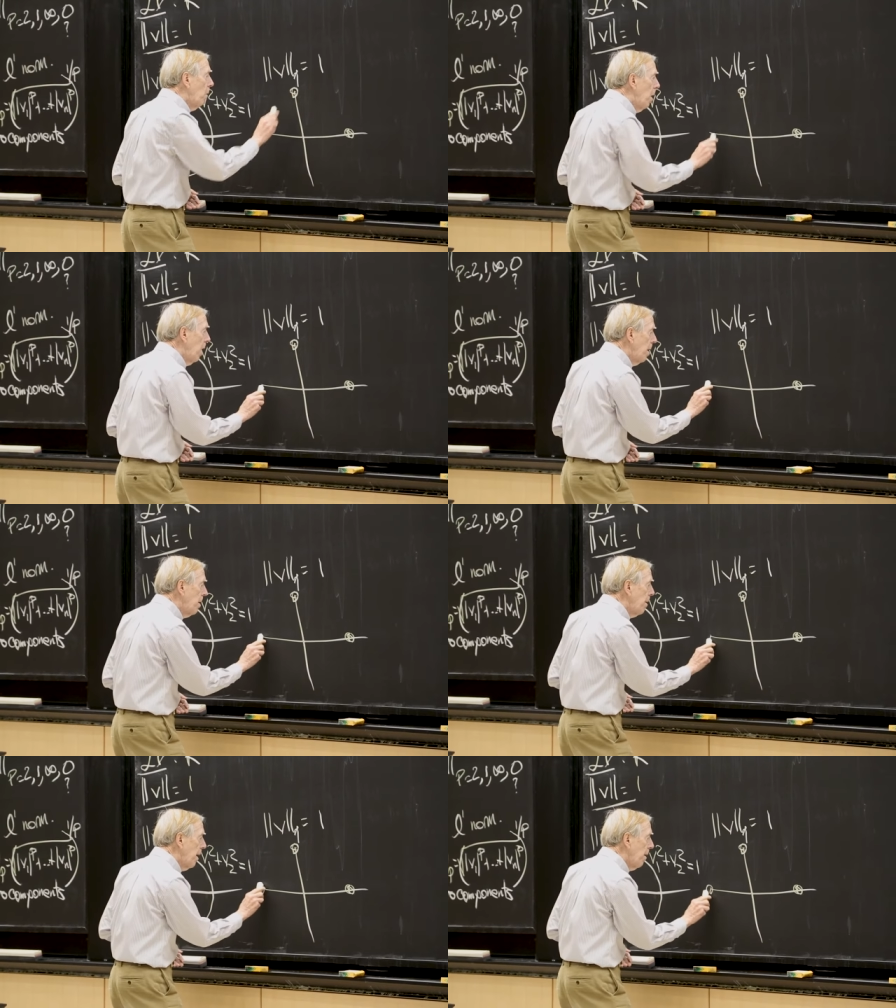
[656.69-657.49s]
at 1,
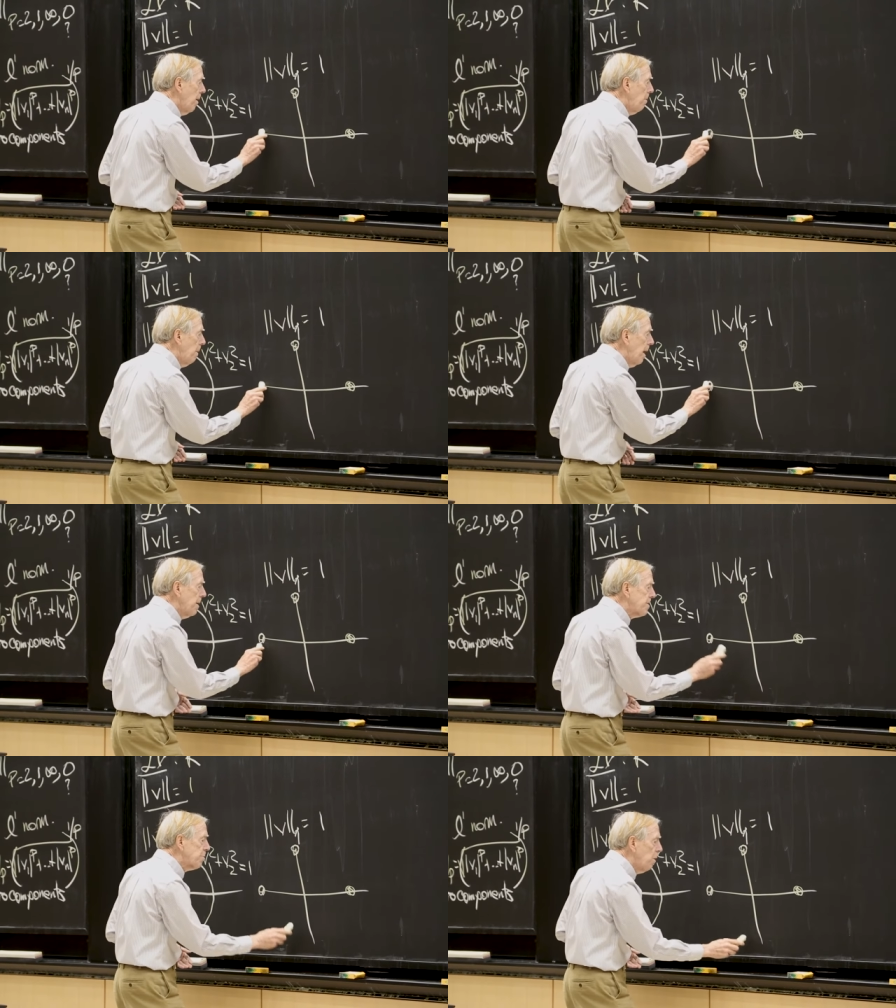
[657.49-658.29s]
and there at
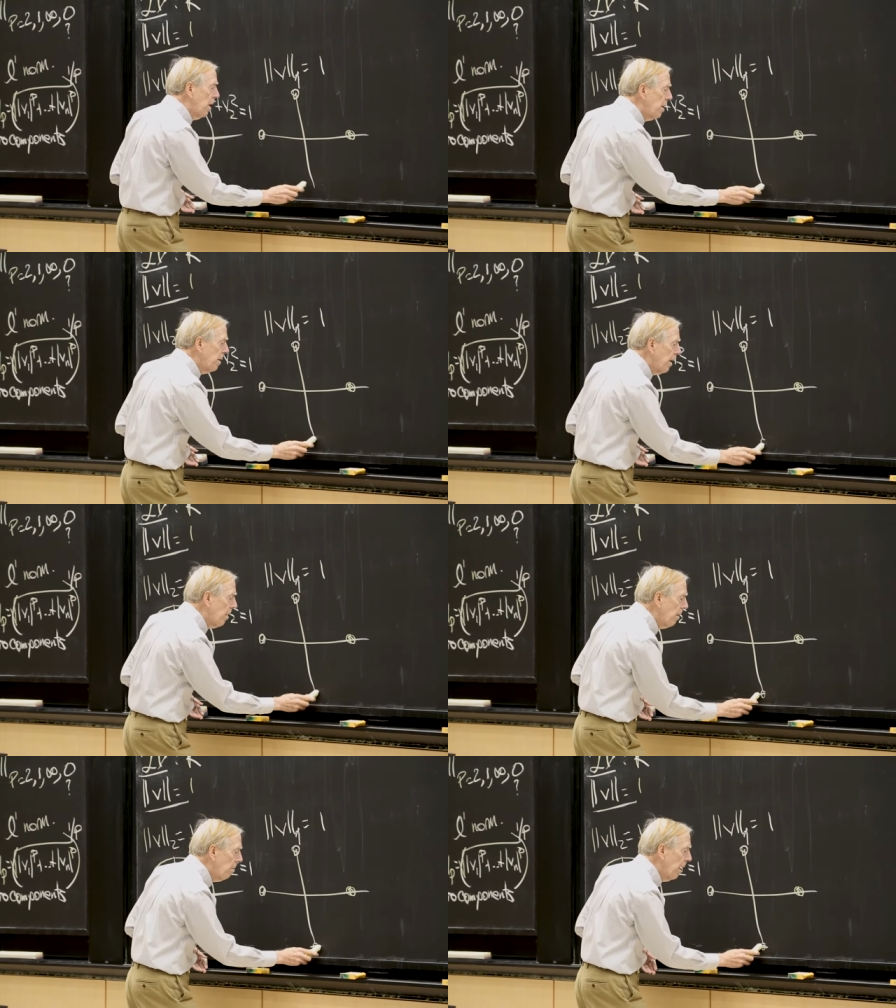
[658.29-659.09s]
minus 1, and
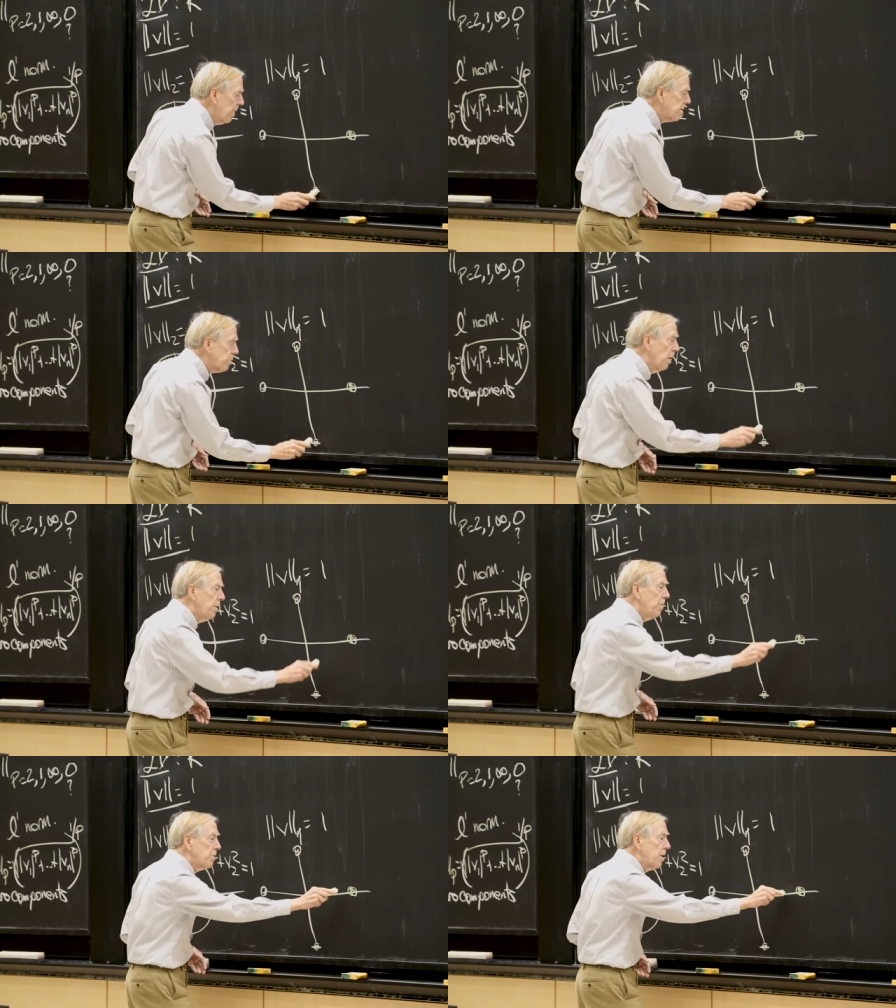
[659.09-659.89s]
there at minus
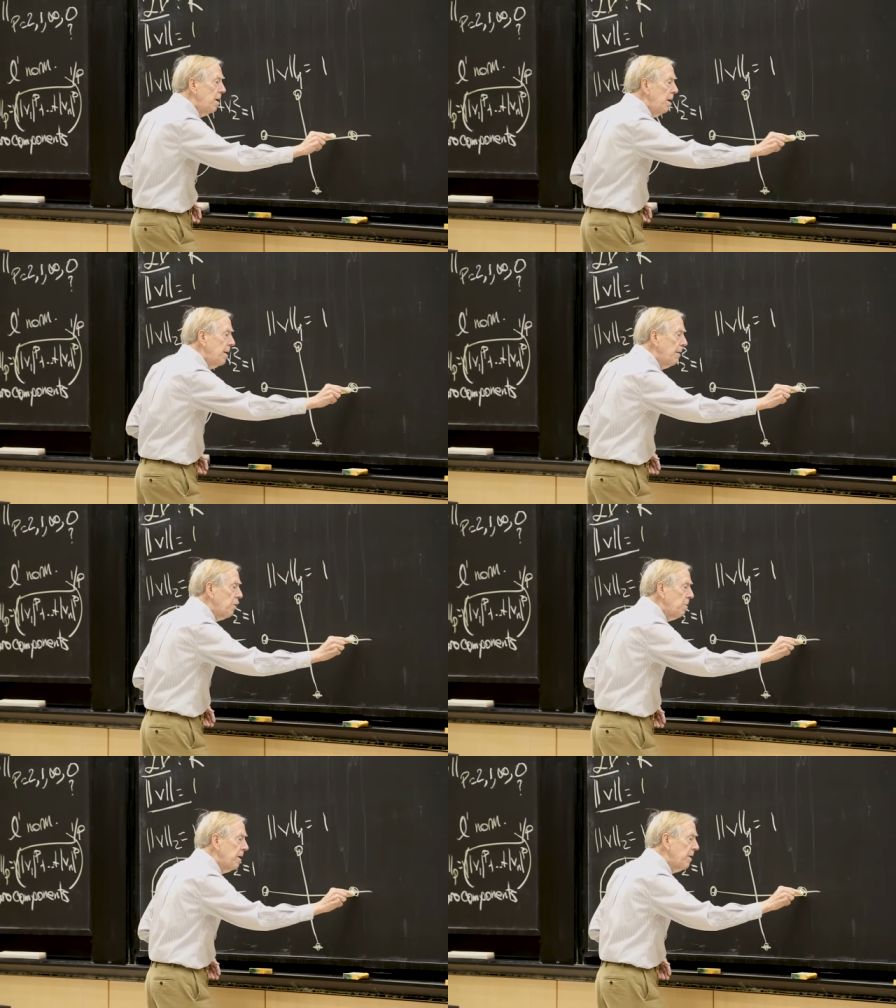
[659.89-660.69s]
1. Those, that
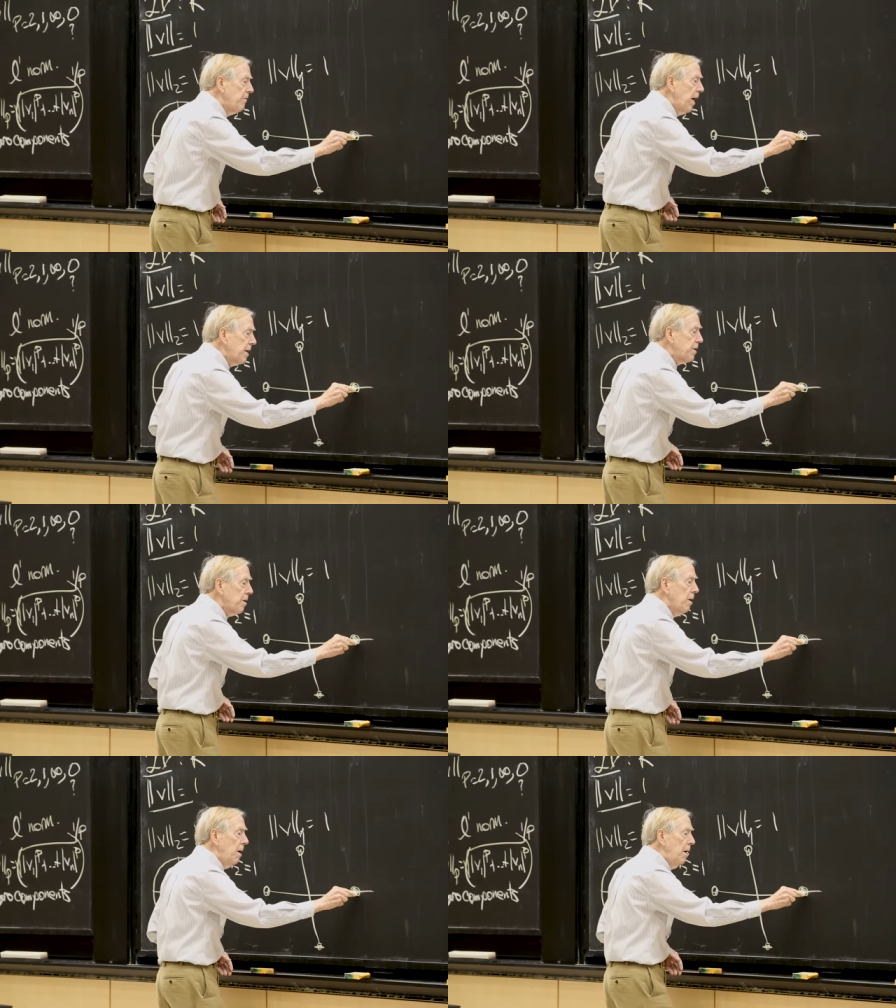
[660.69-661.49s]
would be the
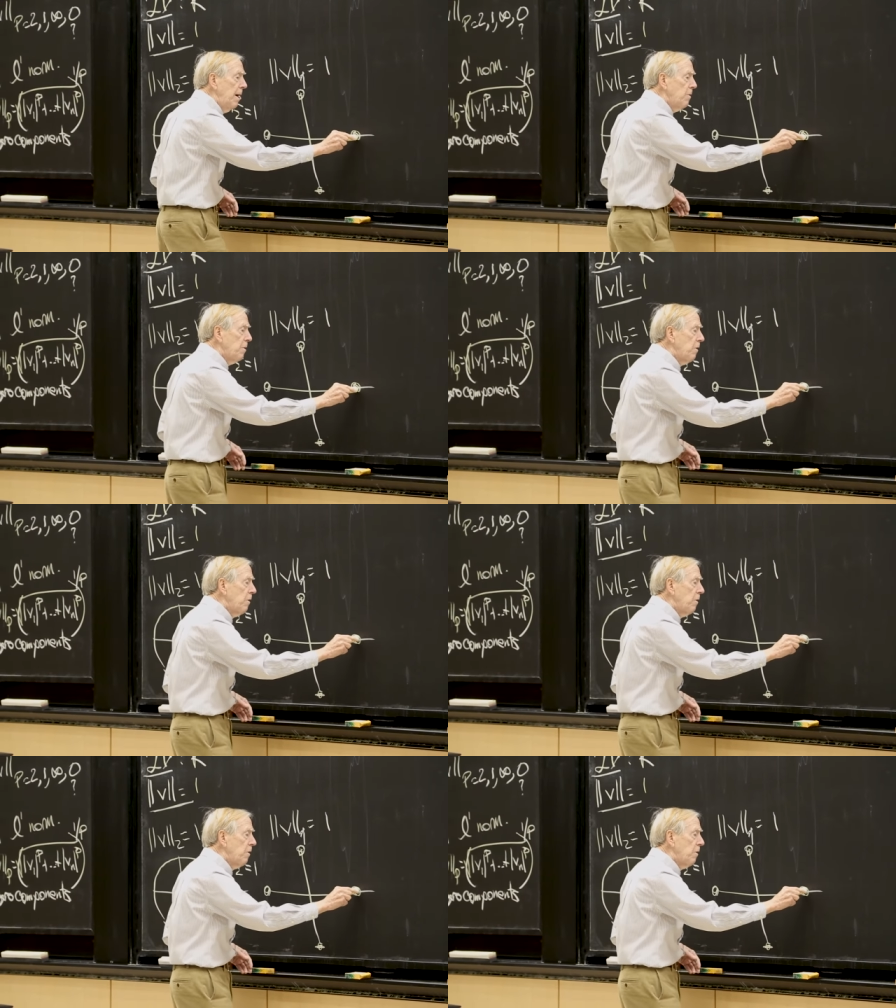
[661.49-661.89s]
vector, that would